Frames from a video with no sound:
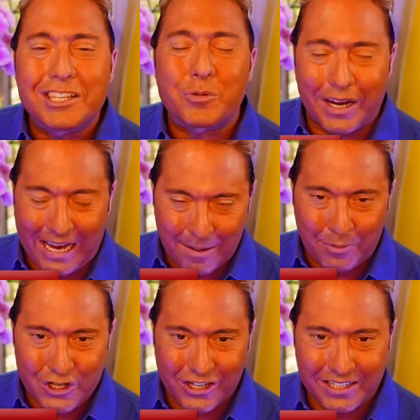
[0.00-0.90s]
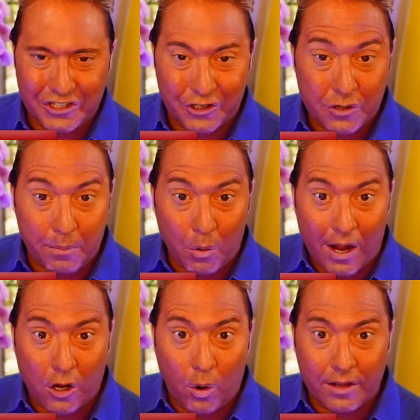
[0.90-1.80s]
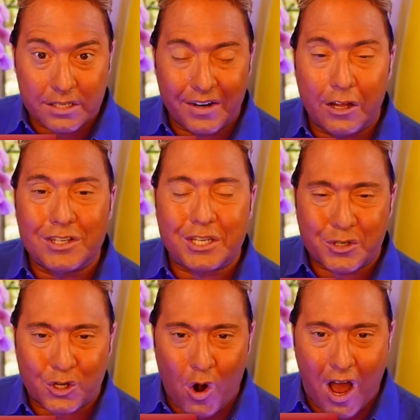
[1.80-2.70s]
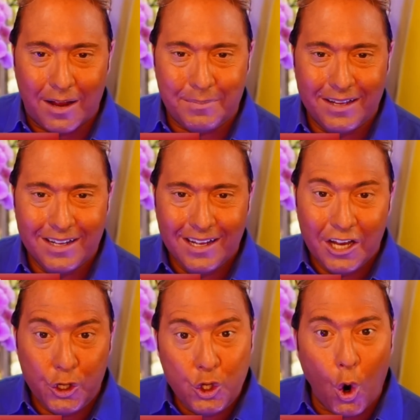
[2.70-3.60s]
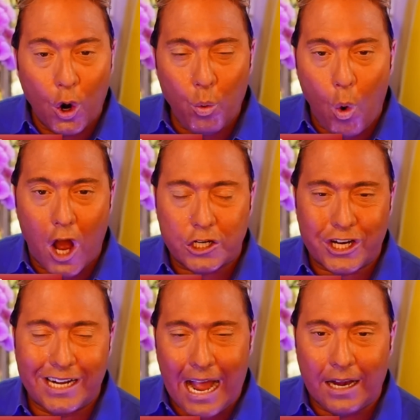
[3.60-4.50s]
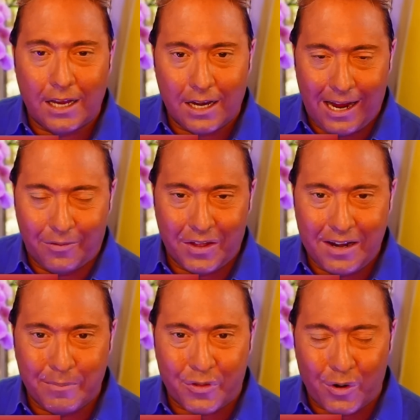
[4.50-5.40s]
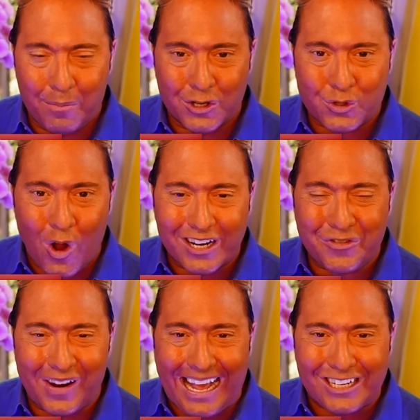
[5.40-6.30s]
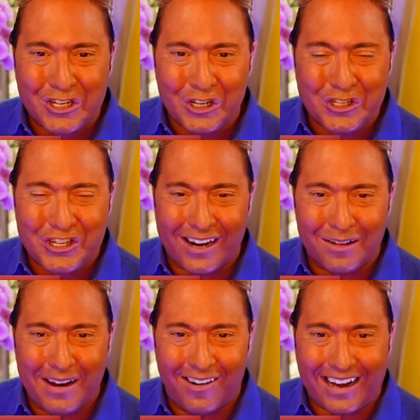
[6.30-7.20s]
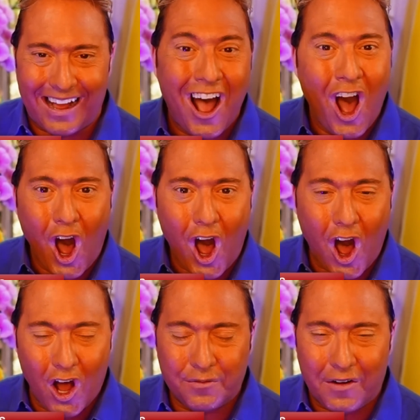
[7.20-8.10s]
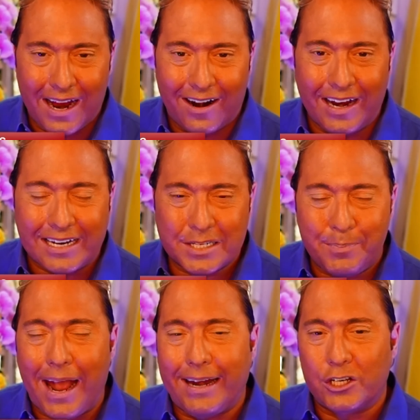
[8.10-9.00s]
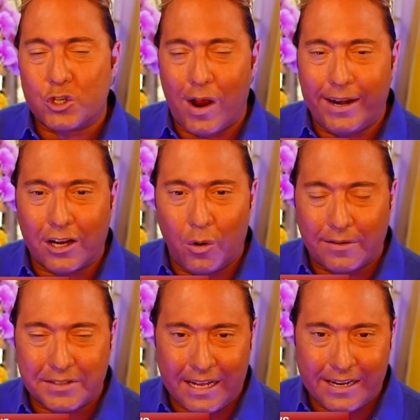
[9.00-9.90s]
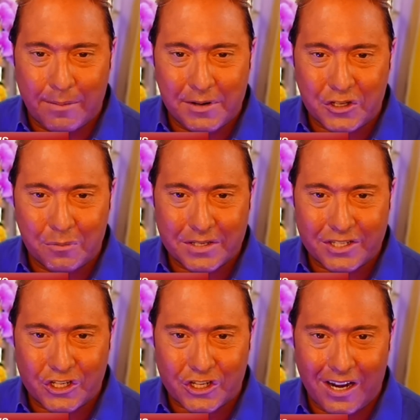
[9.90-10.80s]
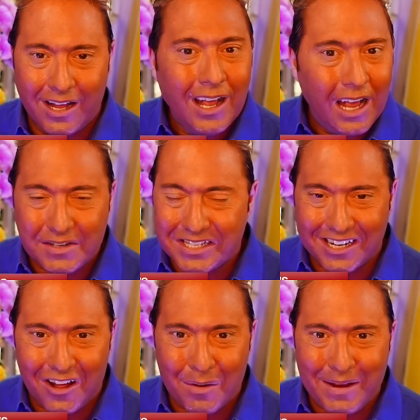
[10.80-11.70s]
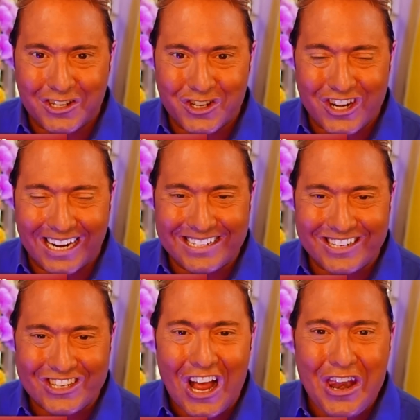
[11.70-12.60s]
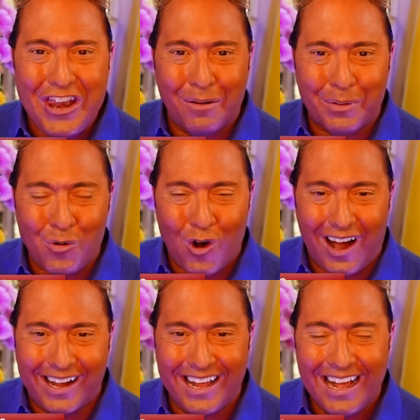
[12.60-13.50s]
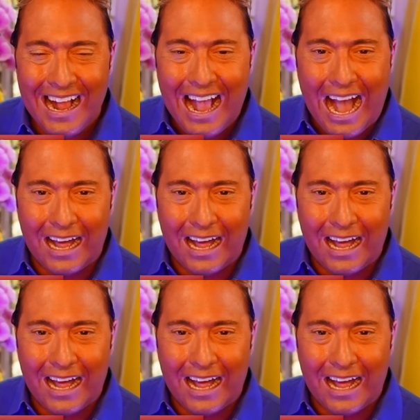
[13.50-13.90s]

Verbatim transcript: Let's recap what you need to do. Number one, go into this video and subscribe. You're watching LALATE, the number three most watched financial news channel in America. On fire, expanding, trying to go after that number two position. Have you seen all the major changes? Number one,